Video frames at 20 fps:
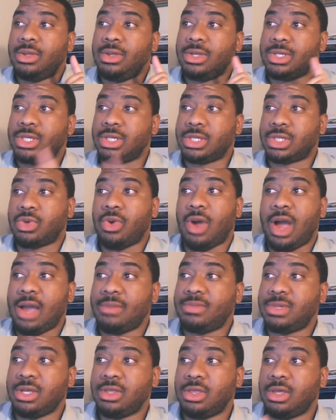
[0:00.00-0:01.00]

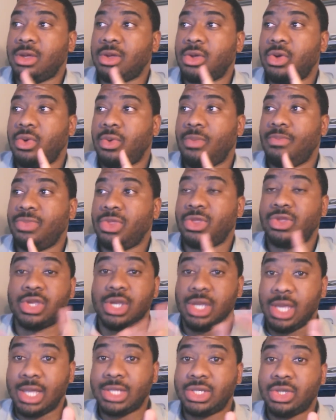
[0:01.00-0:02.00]
subscribe to the
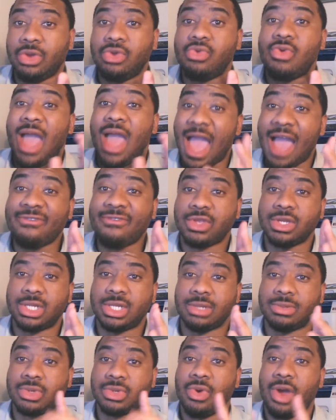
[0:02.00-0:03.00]
to enter you have to
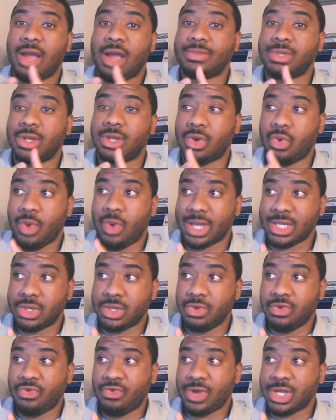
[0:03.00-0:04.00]
subscribe to the Quest
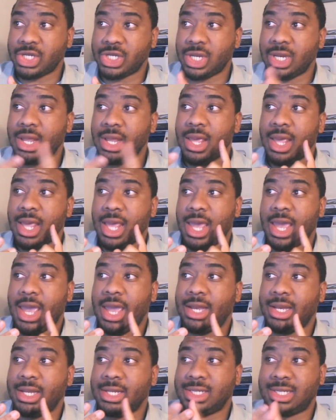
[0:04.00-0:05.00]
Nutrition
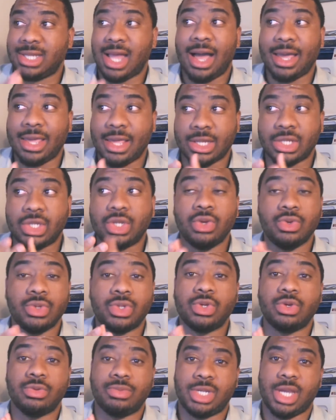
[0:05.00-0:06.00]
and the Xyience
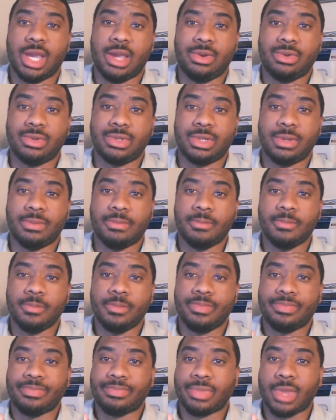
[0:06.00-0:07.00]
YouTube channels.
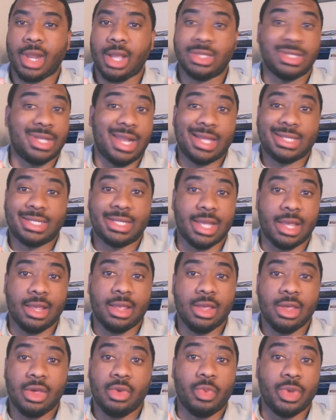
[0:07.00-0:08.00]
So that's it.
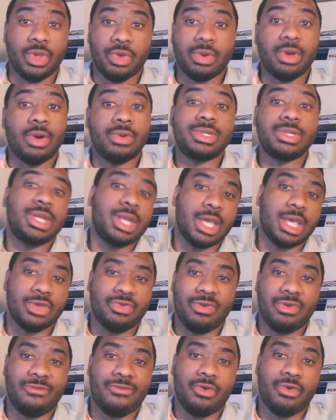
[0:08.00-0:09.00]
When you go to the
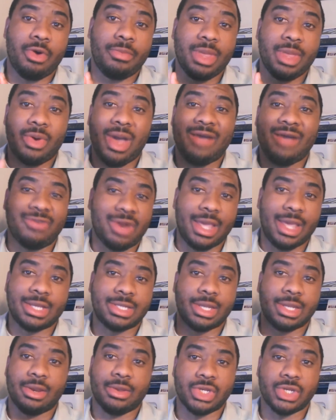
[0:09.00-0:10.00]
entry form, they'll have
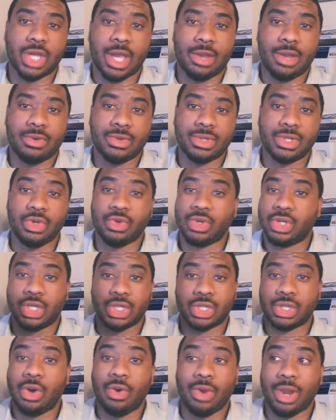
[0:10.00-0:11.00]
links to their channels. You can
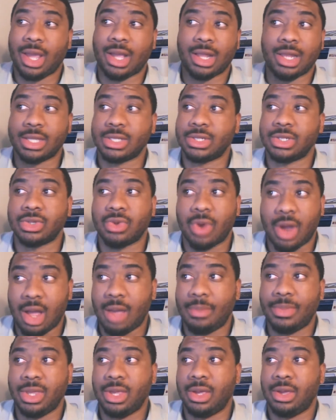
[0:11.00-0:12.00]
just go there, click
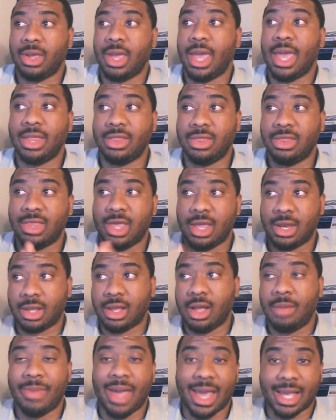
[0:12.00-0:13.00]
subscribe, and then
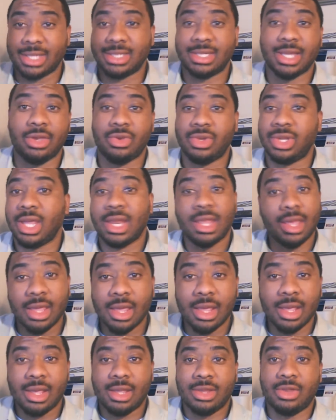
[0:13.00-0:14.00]
come back and say you did it.
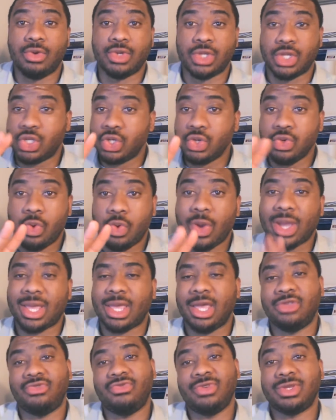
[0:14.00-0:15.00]
Those are two quick
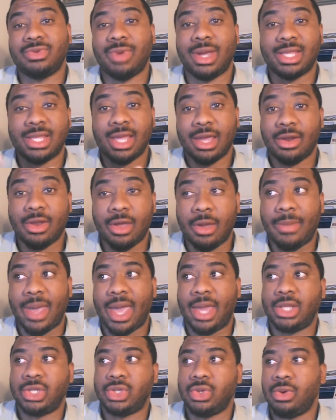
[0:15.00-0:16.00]
entries right there that are
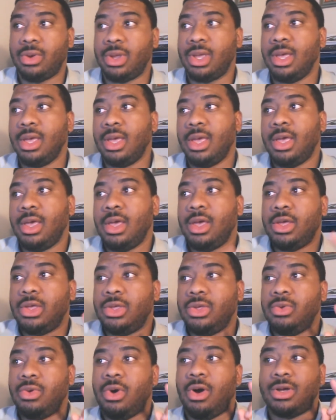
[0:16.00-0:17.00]
mandatory.
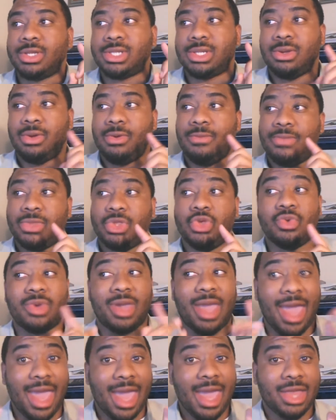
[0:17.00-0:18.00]
You also you
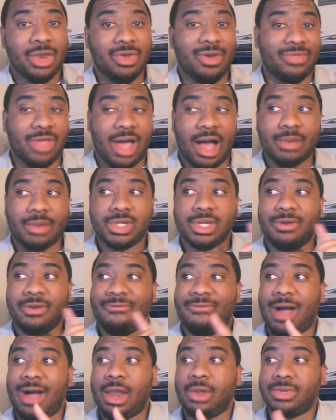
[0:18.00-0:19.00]
can you have the option to
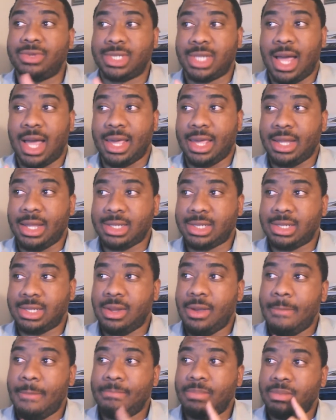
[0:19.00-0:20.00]
follow Xyience,
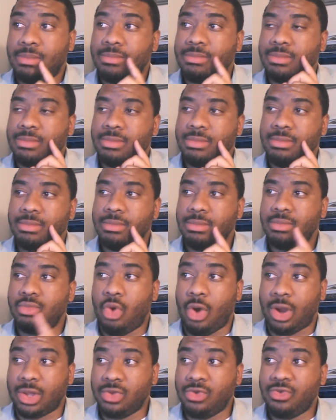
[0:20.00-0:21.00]

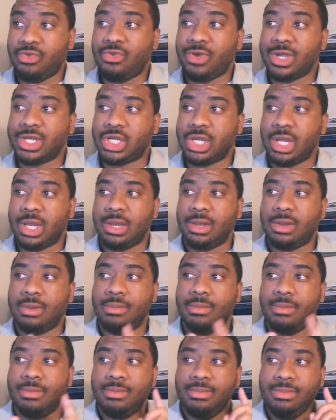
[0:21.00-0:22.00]
Marked Nutrition,
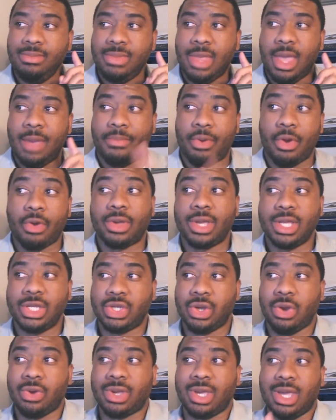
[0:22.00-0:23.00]
and Perky
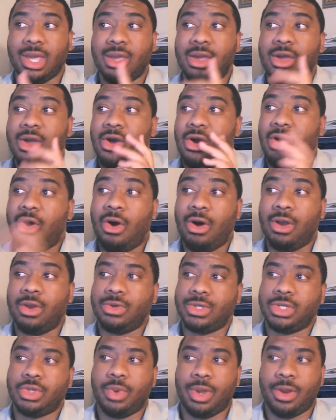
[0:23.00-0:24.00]
Jerky all
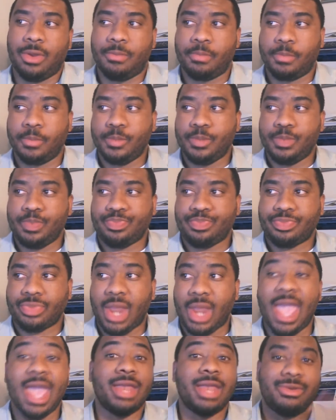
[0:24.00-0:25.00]
on Twitter,
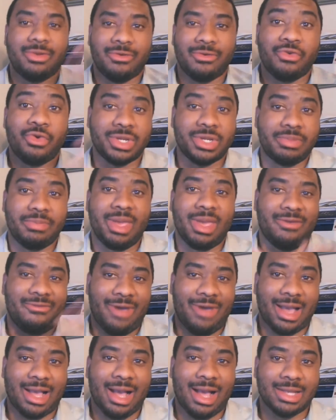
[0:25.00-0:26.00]
and of course me,
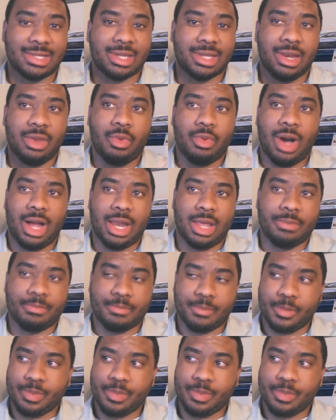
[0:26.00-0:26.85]
Fat Guy Skinny Wallet.